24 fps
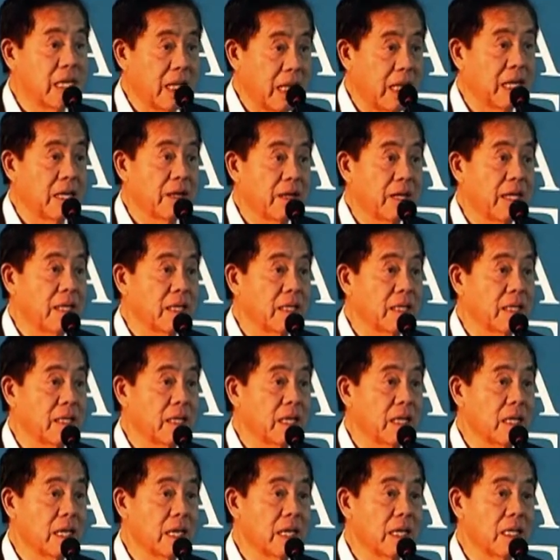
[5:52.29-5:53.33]
here
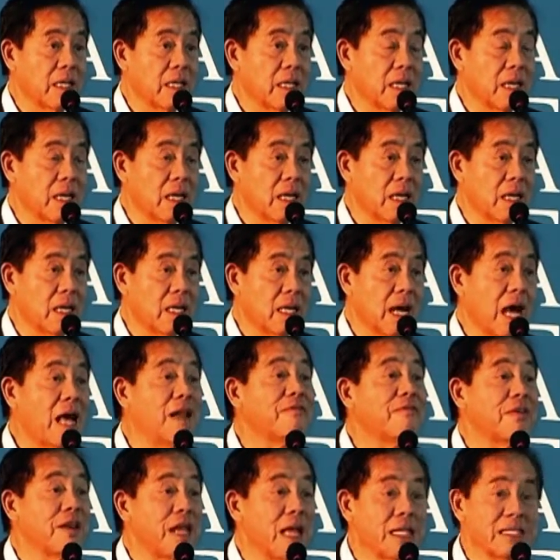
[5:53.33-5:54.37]
in
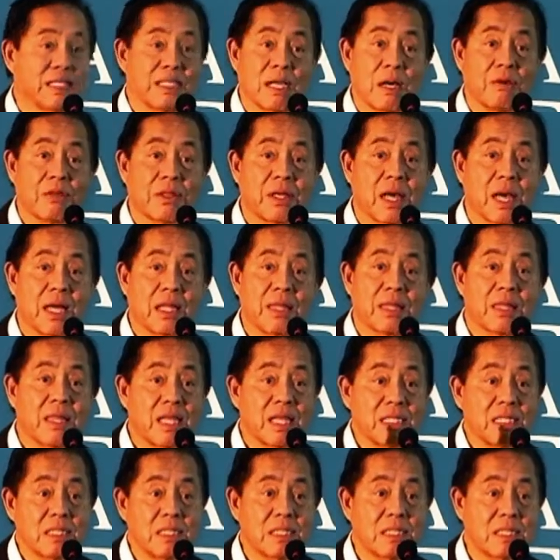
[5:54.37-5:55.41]
Alpha Land Southgate.
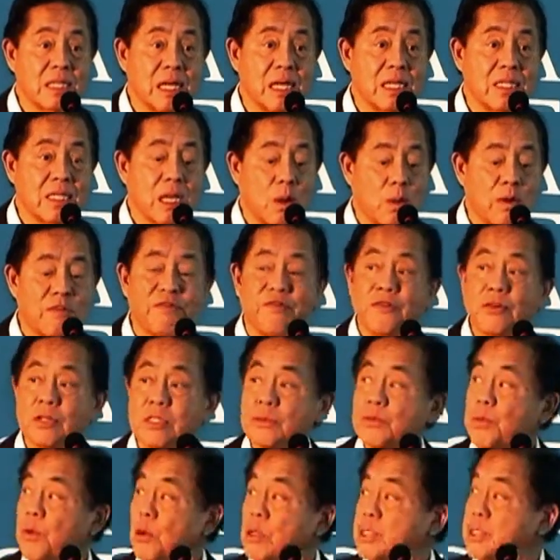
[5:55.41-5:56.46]
This is our
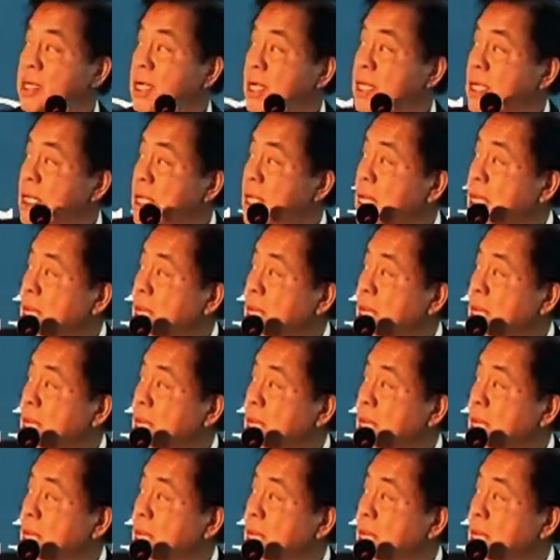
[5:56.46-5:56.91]
first project.